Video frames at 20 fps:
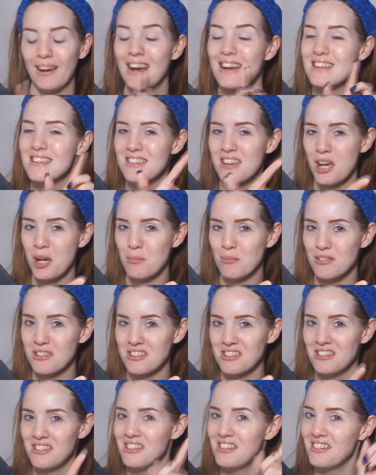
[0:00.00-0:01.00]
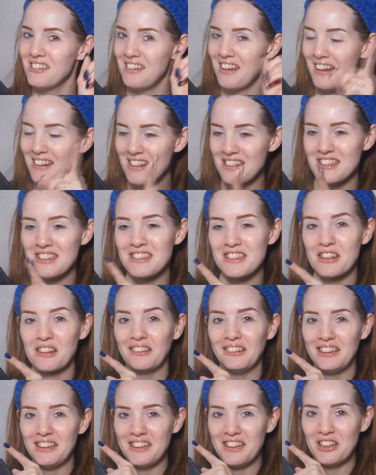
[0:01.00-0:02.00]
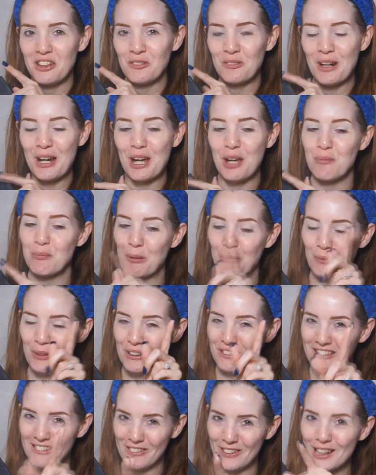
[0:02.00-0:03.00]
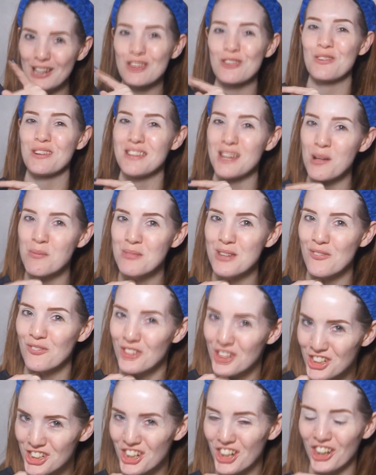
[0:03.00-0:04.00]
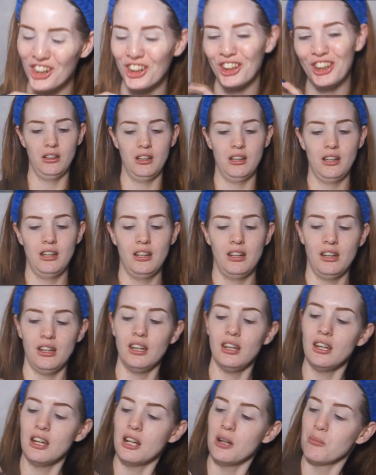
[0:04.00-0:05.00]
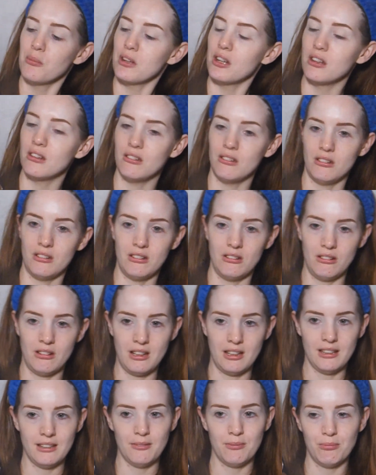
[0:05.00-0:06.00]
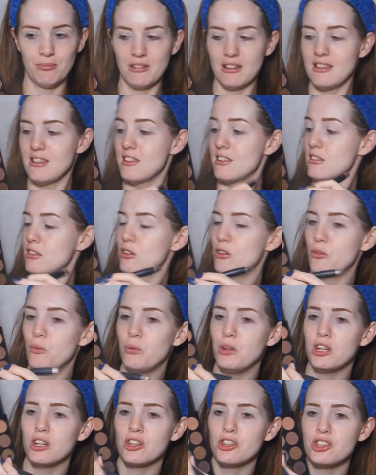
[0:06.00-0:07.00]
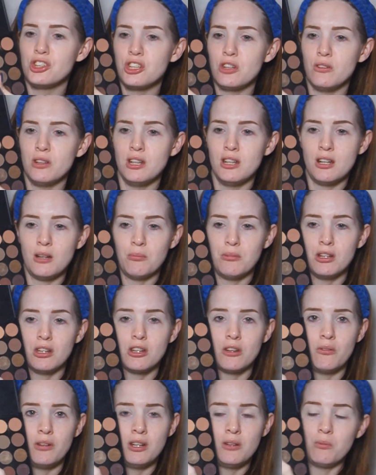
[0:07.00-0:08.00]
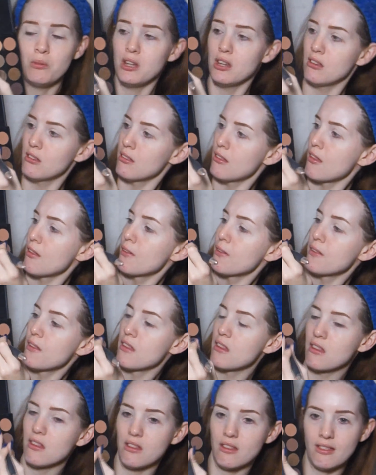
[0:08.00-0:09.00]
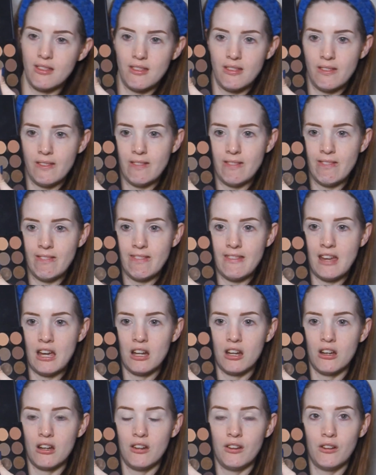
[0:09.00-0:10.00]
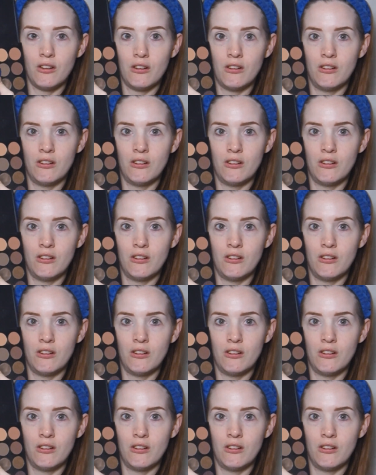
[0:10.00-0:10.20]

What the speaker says: Attempt. Not necessarily get it right, but we are going to attempt it for sure. And I'm going to, so weird showing it, I'm going to go in with that color.